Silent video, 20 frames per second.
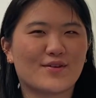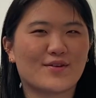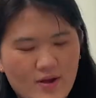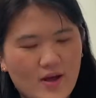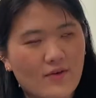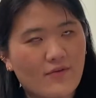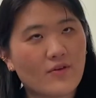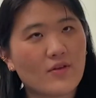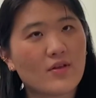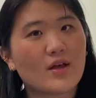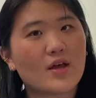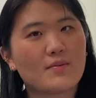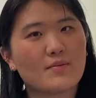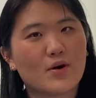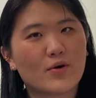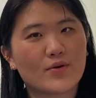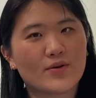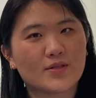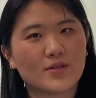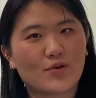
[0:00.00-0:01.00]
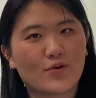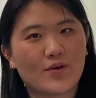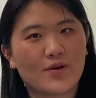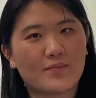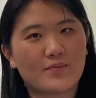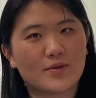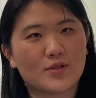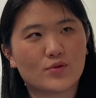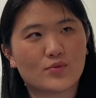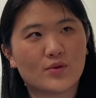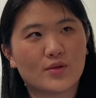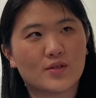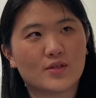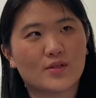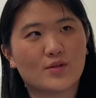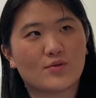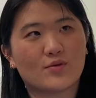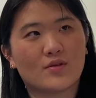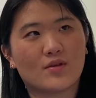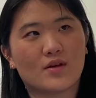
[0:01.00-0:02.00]
I feel like I'm always going between
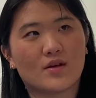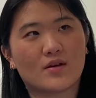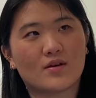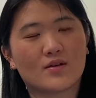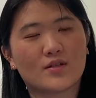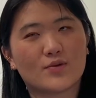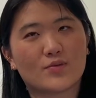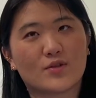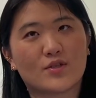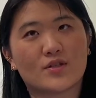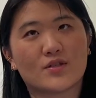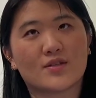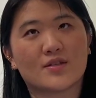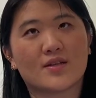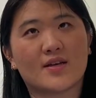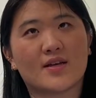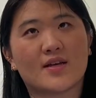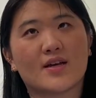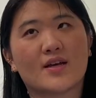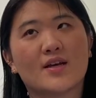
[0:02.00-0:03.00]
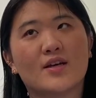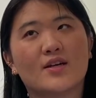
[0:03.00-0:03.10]
two things, which is like